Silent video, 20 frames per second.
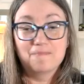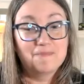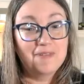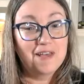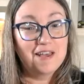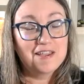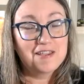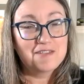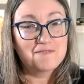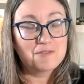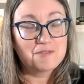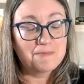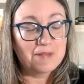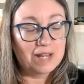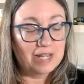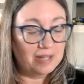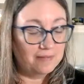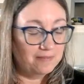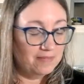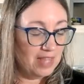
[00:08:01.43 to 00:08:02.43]
Hi,
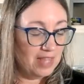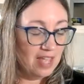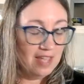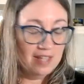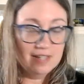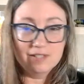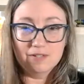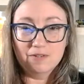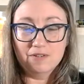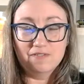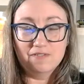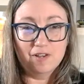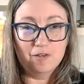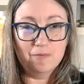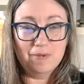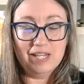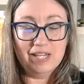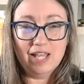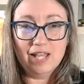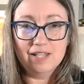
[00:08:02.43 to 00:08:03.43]
everybody. So if
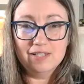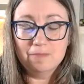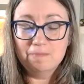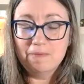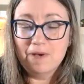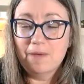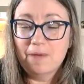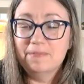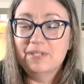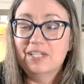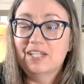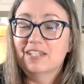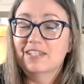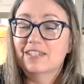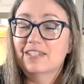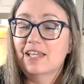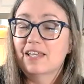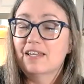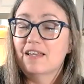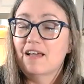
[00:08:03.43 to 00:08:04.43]
anybody hasn't popped in and
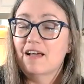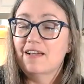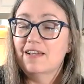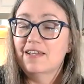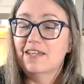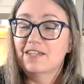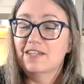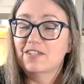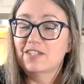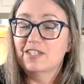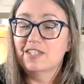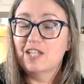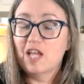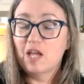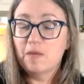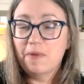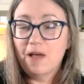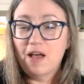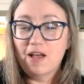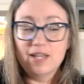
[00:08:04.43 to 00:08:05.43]
said hi, just type
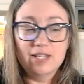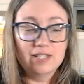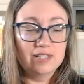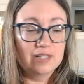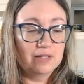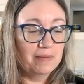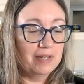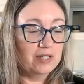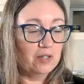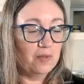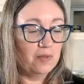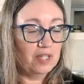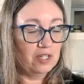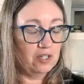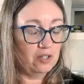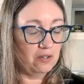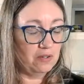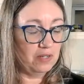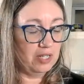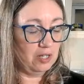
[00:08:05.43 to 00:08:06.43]
hi so I know that
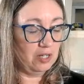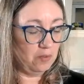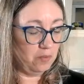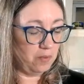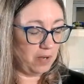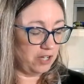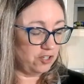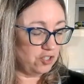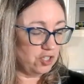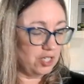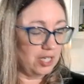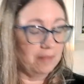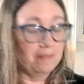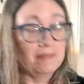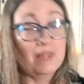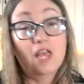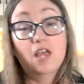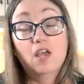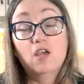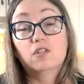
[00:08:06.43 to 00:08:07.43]
you're here watching.
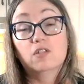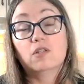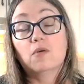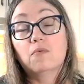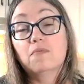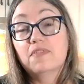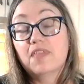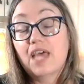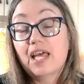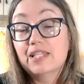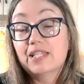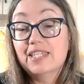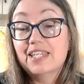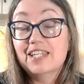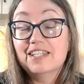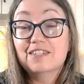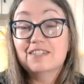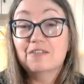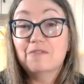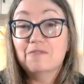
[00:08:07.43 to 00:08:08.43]
So that's it.
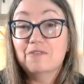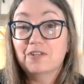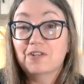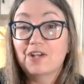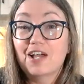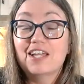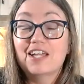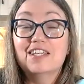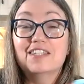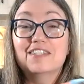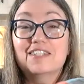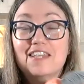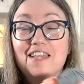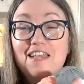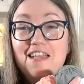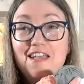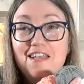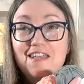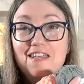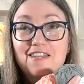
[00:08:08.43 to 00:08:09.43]
So you guys,
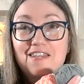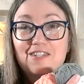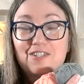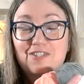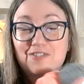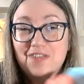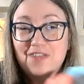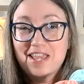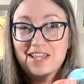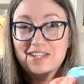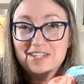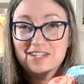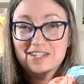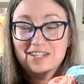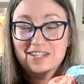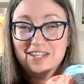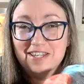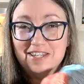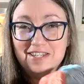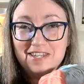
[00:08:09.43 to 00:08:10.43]
stranded
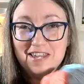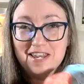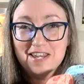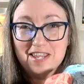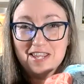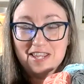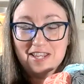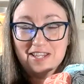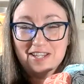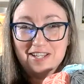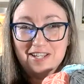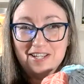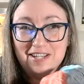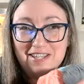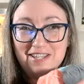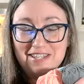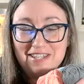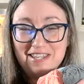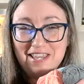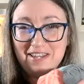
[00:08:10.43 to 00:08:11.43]
knitting
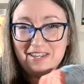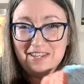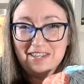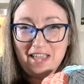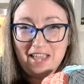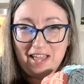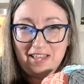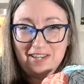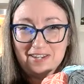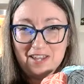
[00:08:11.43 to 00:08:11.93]
yet again.